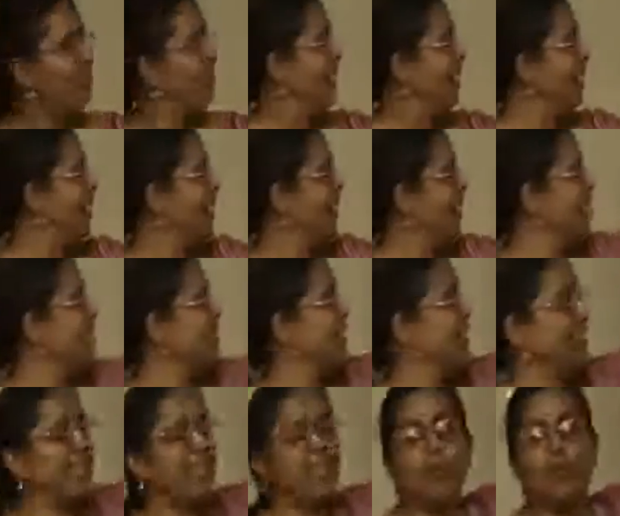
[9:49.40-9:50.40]
that it is
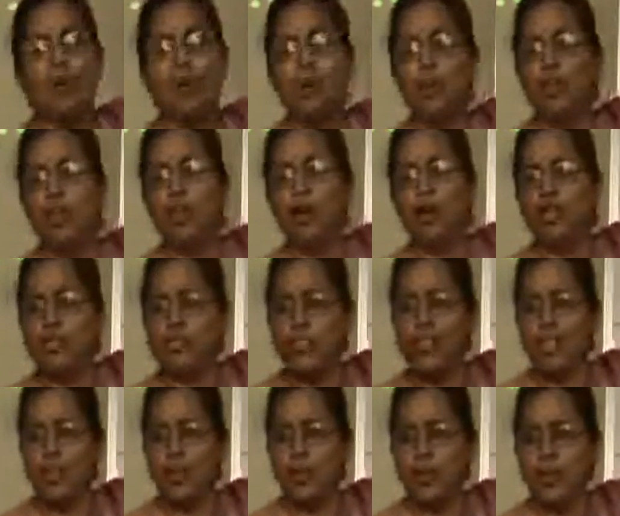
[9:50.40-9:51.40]
nothing but pure
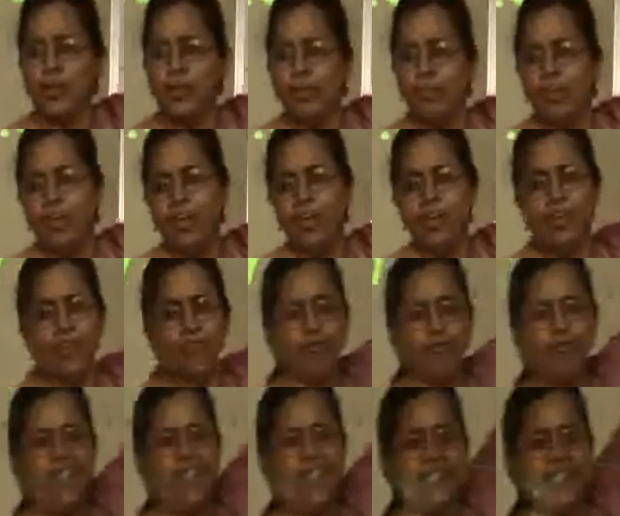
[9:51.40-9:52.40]
sattva
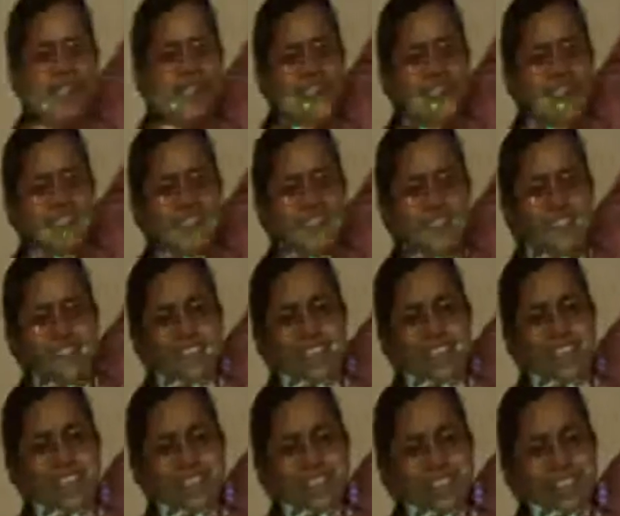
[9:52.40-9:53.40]
reflecting
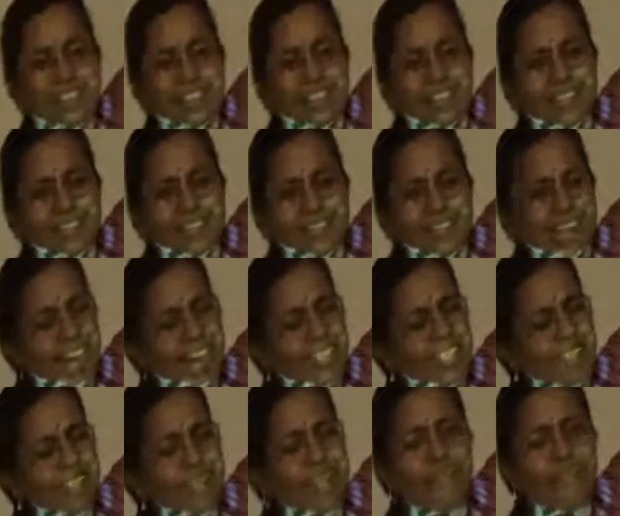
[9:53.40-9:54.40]
the
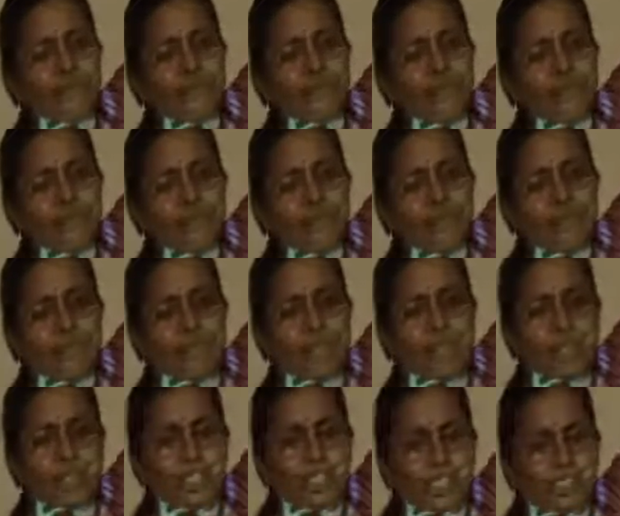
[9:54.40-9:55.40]
light of
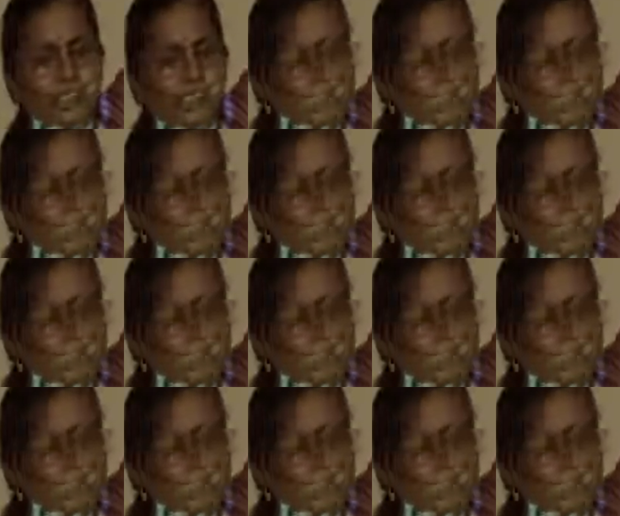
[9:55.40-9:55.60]
Purusha.